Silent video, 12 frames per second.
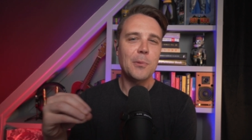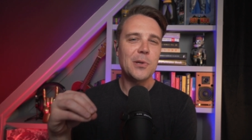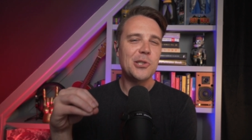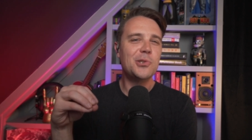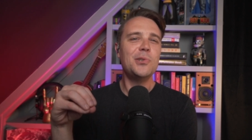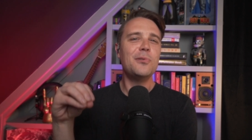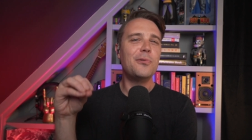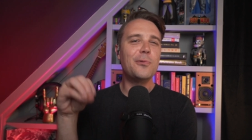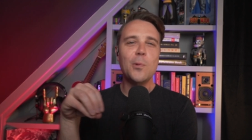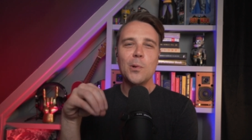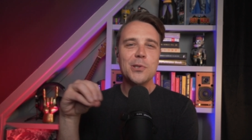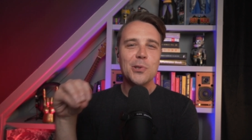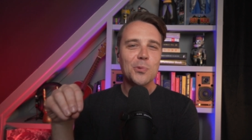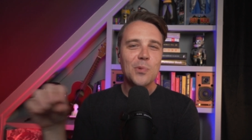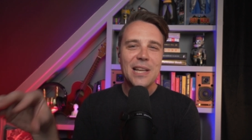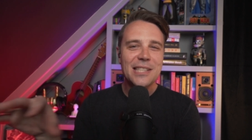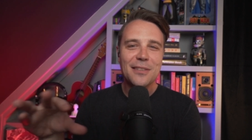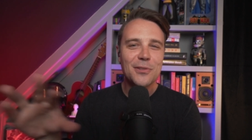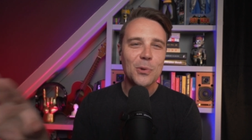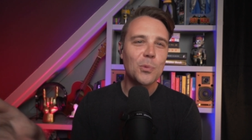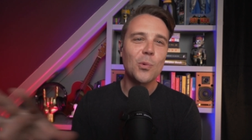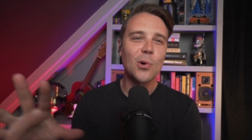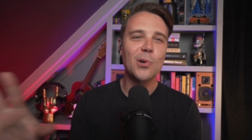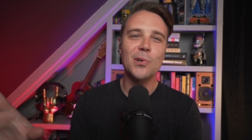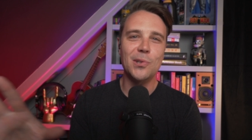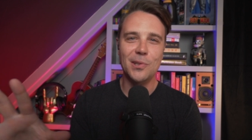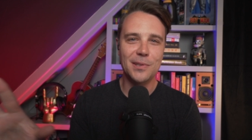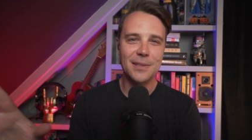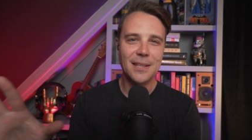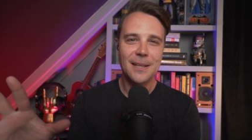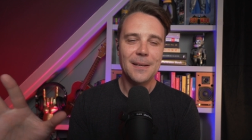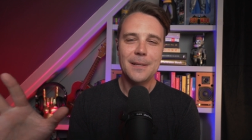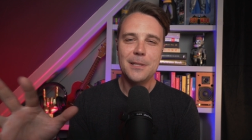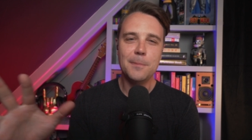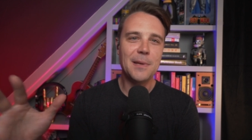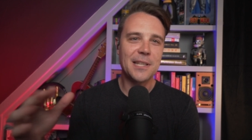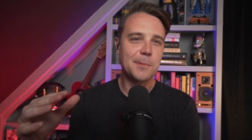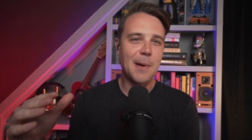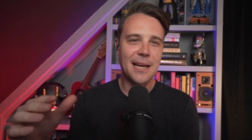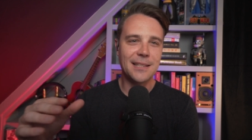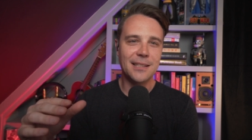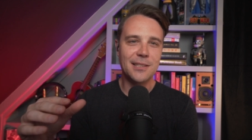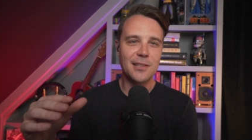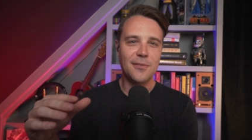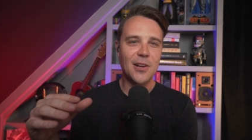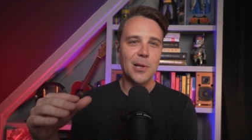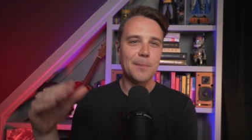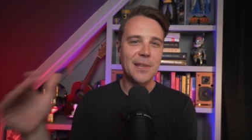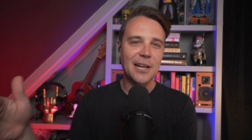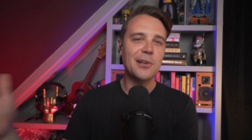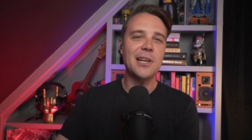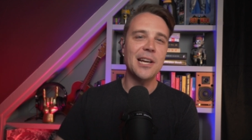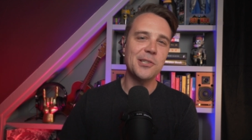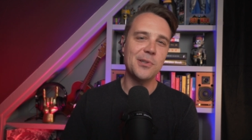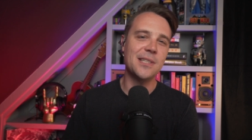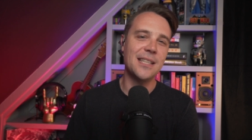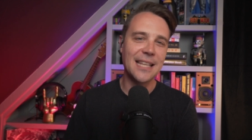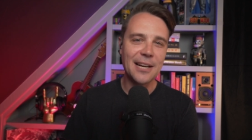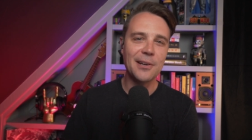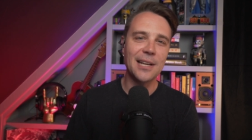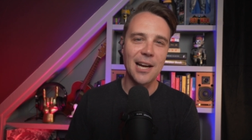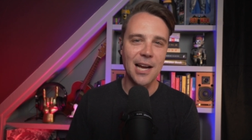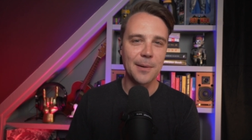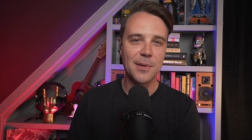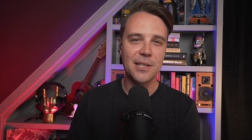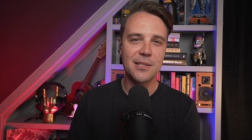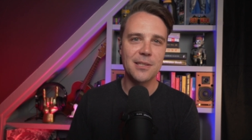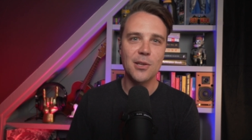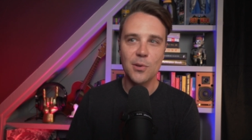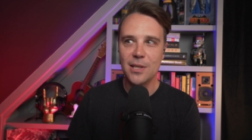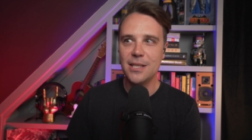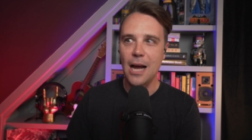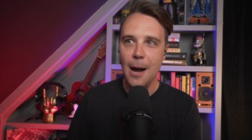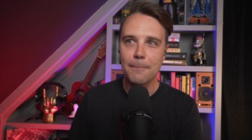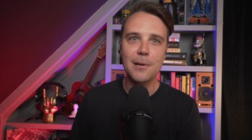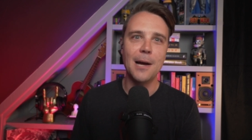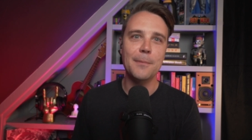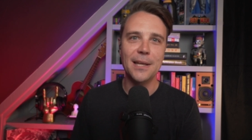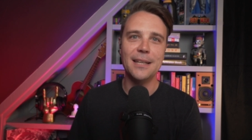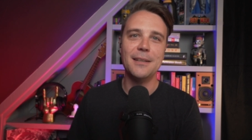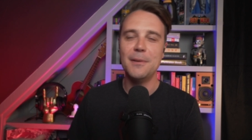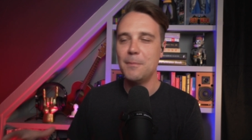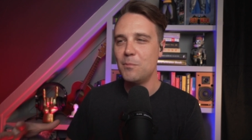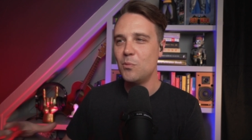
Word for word: but we shouldn't force the rest of the world to be expected to develop their countries and their economies, you know, these upcoming,